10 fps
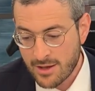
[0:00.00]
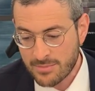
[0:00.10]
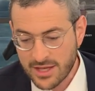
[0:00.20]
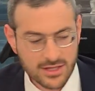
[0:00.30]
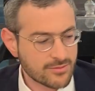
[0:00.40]

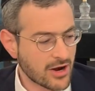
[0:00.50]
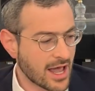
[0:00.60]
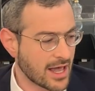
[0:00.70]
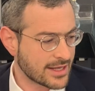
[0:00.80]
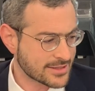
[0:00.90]
But then the Gemara
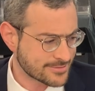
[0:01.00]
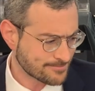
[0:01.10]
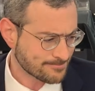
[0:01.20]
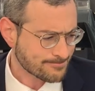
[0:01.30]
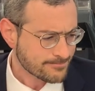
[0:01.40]
asks,
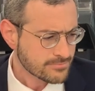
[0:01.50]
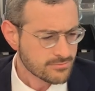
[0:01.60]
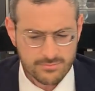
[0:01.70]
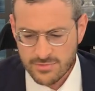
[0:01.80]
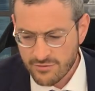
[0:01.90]

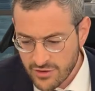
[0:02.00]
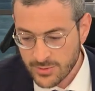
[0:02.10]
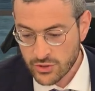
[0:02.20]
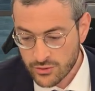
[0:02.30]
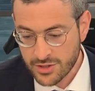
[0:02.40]

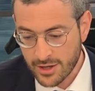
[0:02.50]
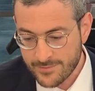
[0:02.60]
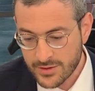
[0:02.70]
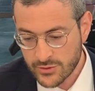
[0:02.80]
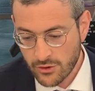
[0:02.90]
Rabbi Huda,
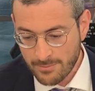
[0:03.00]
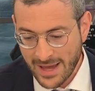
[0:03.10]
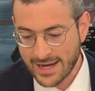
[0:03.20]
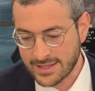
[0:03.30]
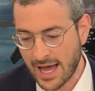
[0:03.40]
we're going
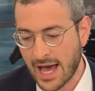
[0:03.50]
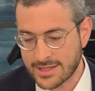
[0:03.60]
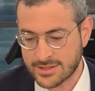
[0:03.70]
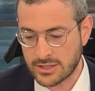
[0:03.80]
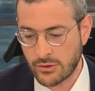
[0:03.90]
back to
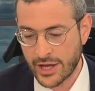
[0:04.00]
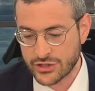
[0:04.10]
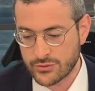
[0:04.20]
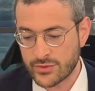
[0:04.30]
ask the question.